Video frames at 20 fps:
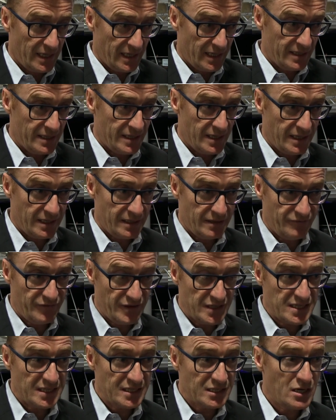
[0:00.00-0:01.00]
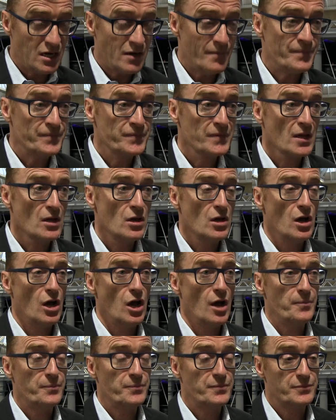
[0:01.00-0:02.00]
In fixed income,
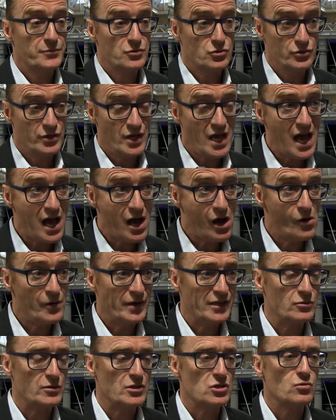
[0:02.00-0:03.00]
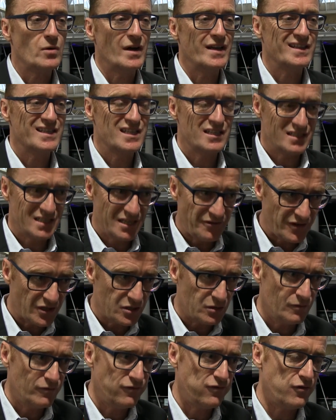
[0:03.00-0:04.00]
up to now, it was quite
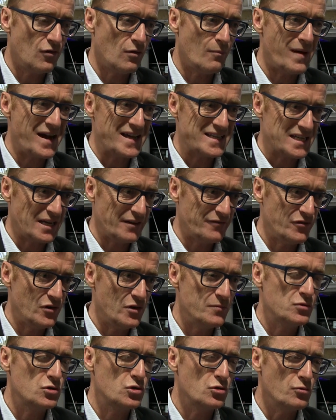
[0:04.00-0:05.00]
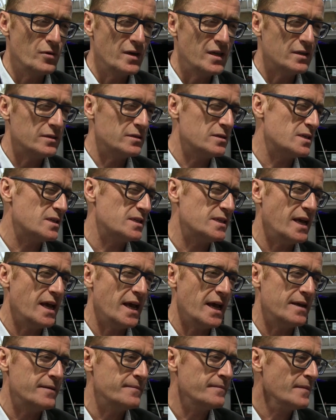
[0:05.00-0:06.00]
difficult for buy-side firms to really
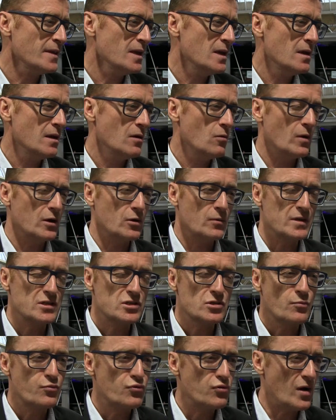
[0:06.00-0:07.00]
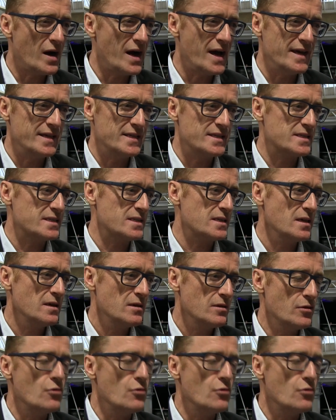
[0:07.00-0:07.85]
understand what was the price,